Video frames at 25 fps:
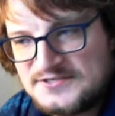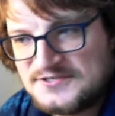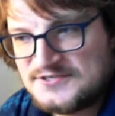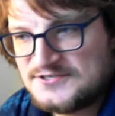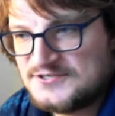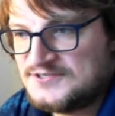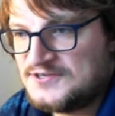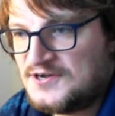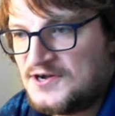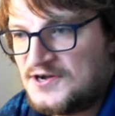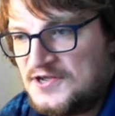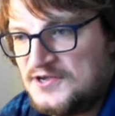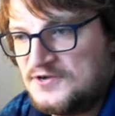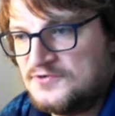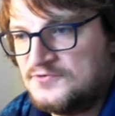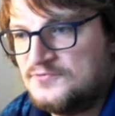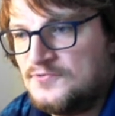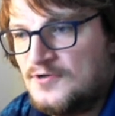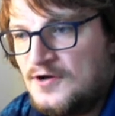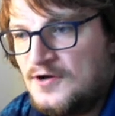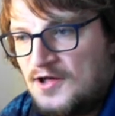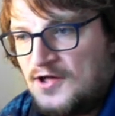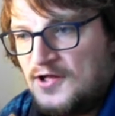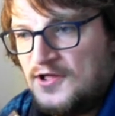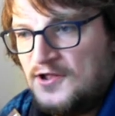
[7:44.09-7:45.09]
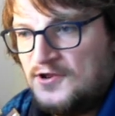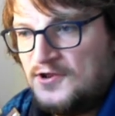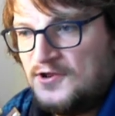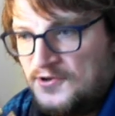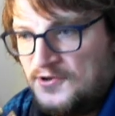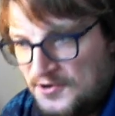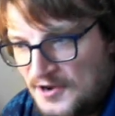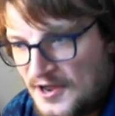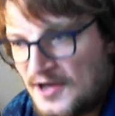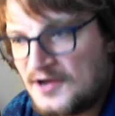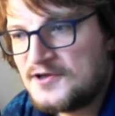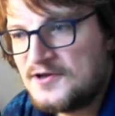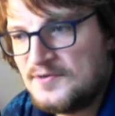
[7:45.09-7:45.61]
style
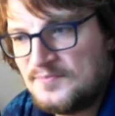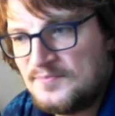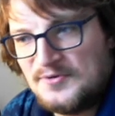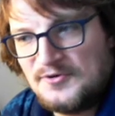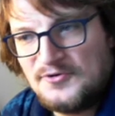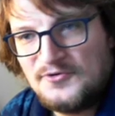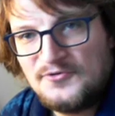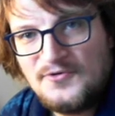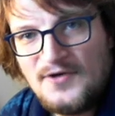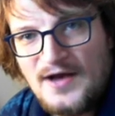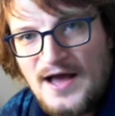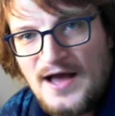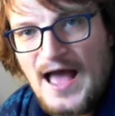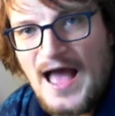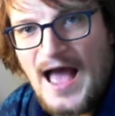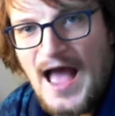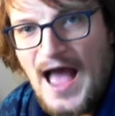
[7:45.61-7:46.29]
luggable